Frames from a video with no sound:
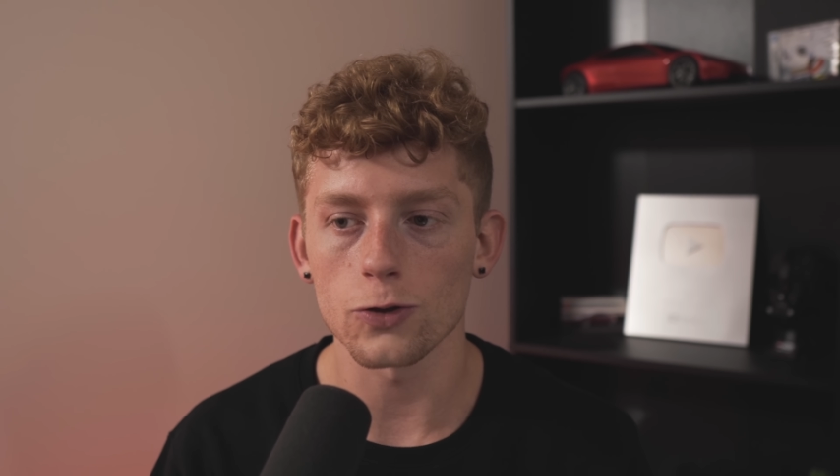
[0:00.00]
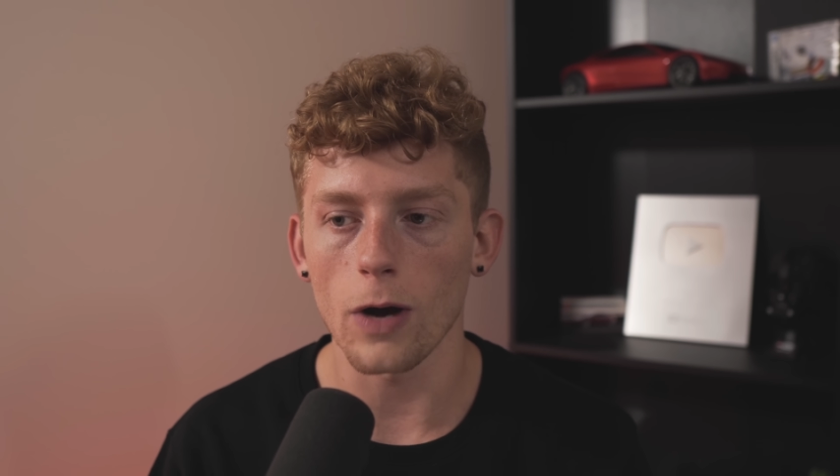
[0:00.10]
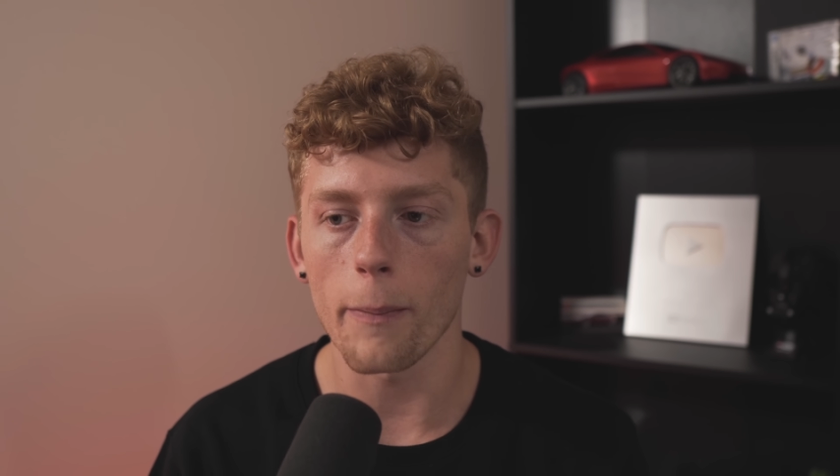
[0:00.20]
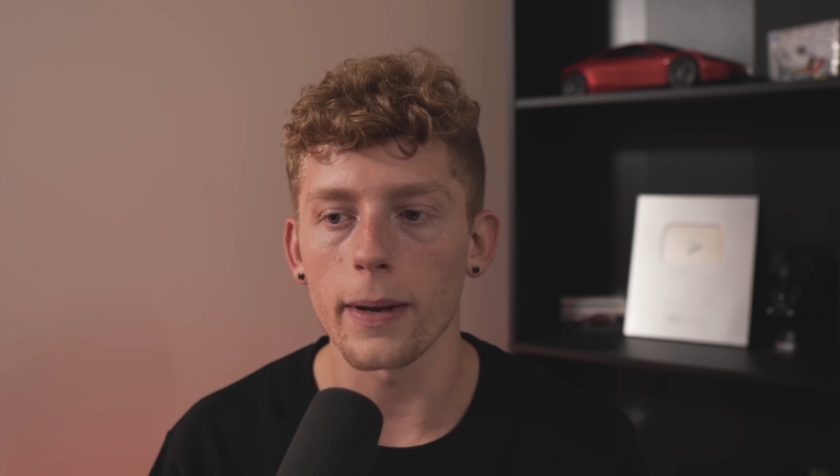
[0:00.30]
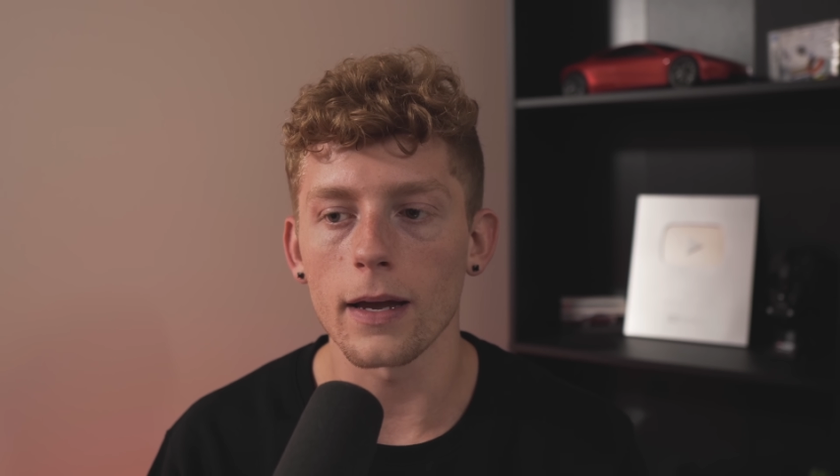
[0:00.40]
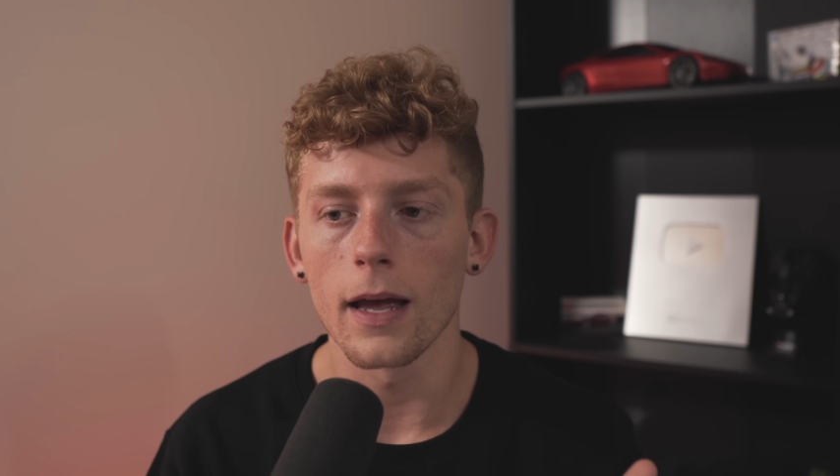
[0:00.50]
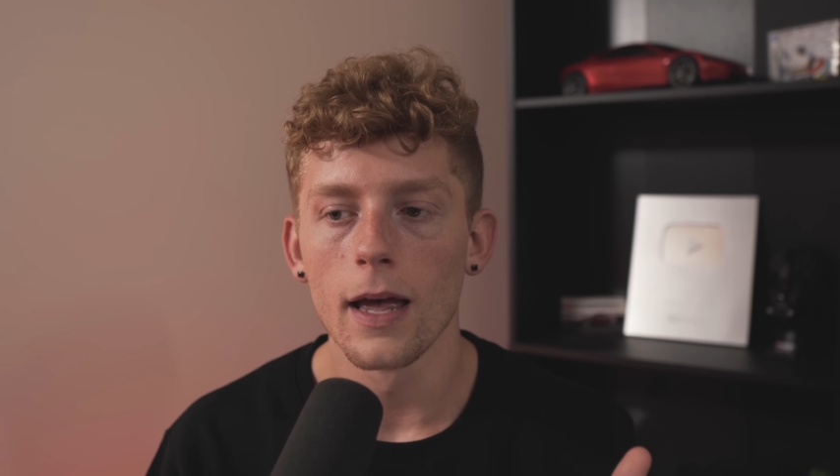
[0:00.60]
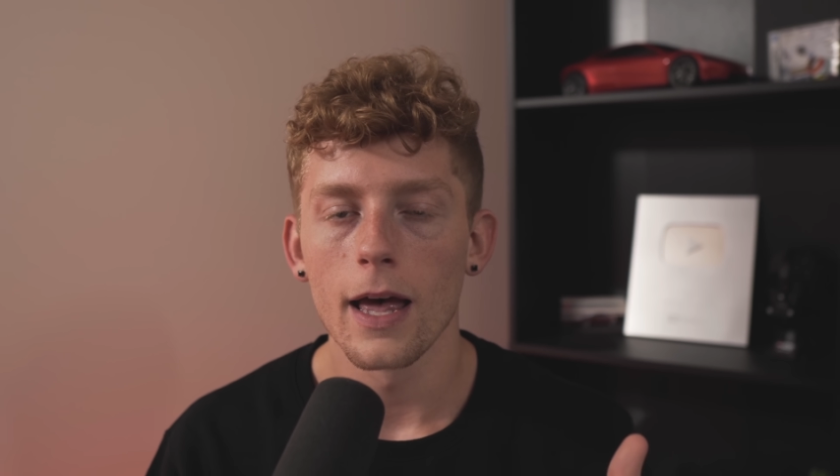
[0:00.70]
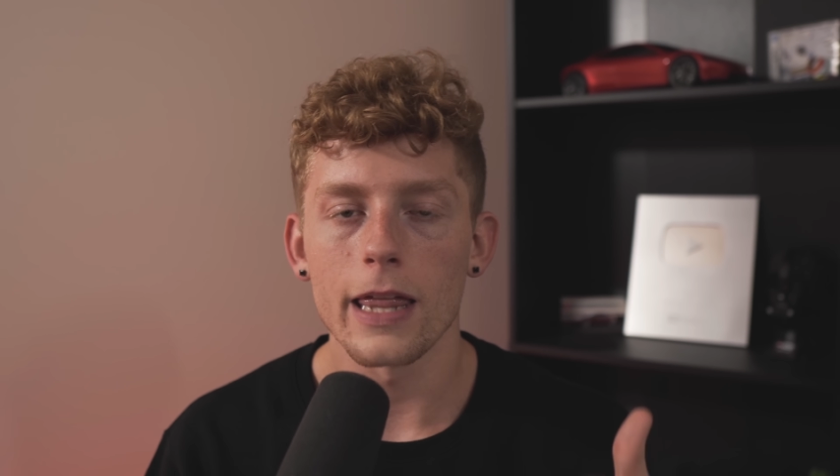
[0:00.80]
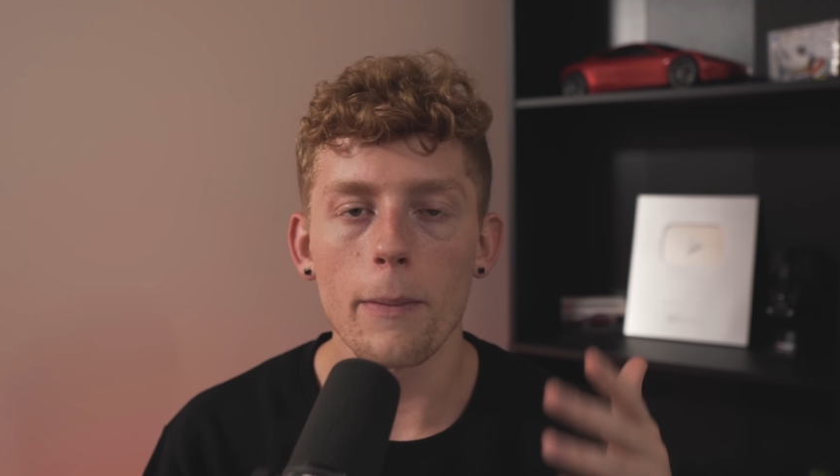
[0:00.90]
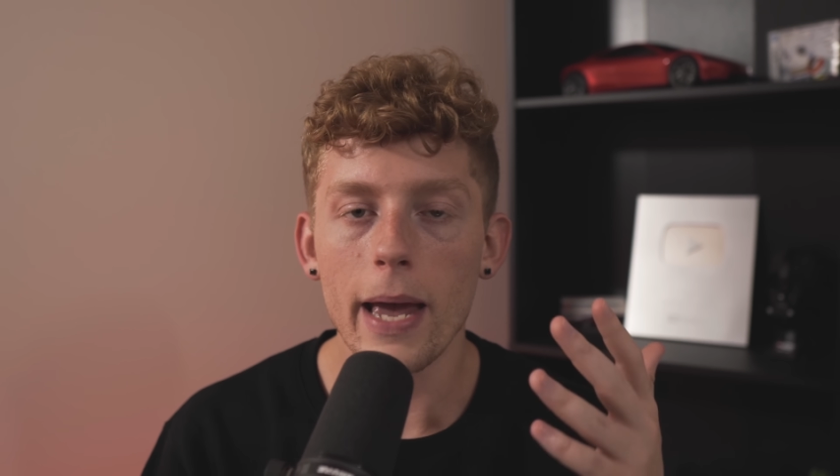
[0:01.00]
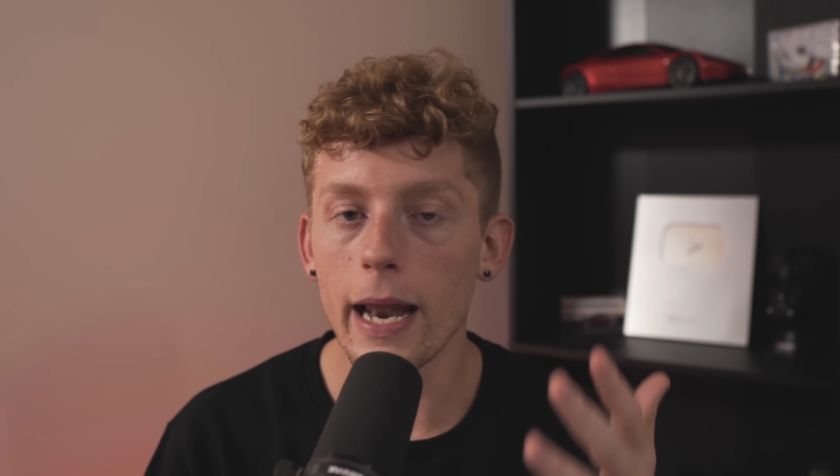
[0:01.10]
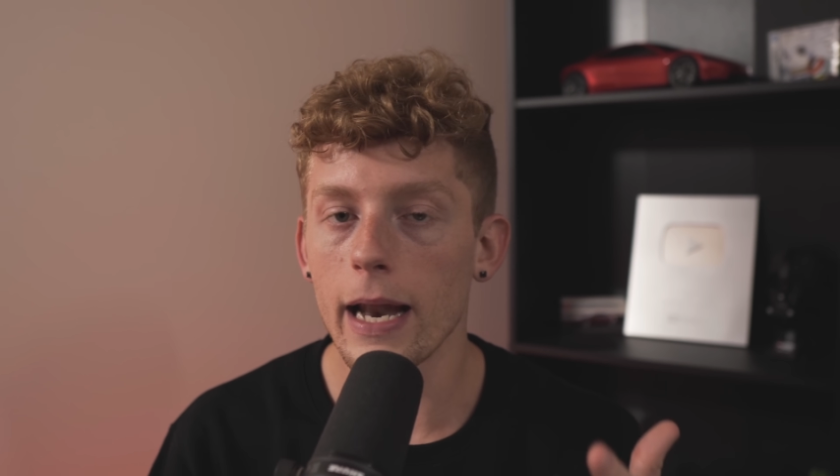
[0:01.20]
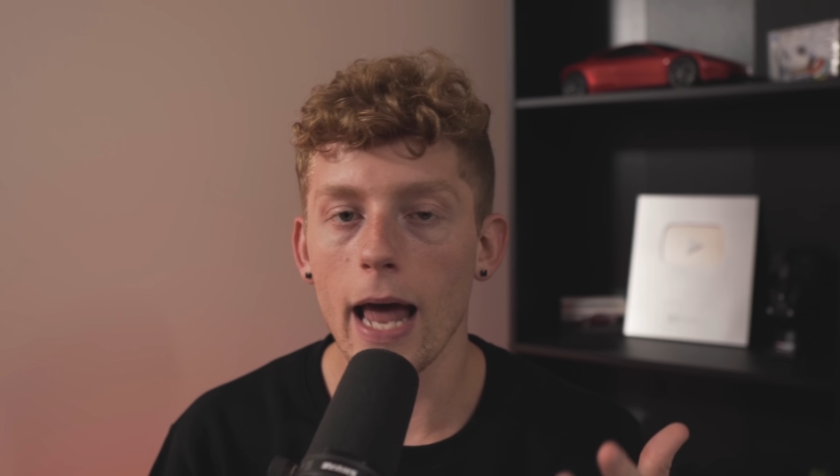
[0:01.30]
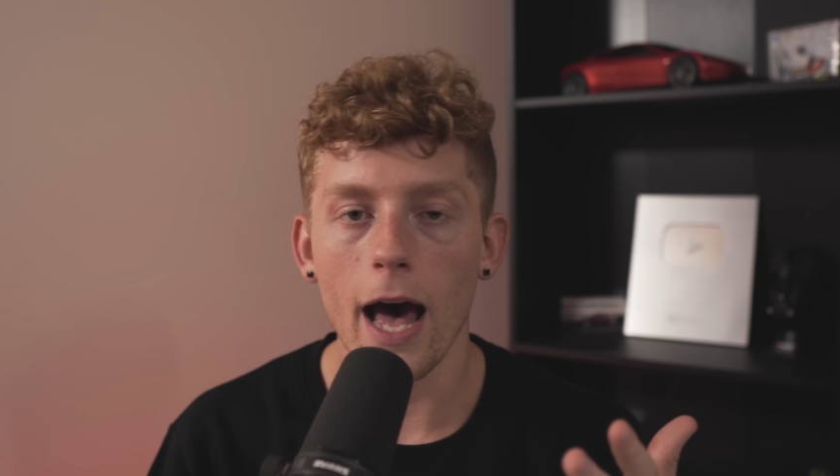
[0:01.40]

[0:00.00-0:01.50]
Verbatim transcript: swapping them in and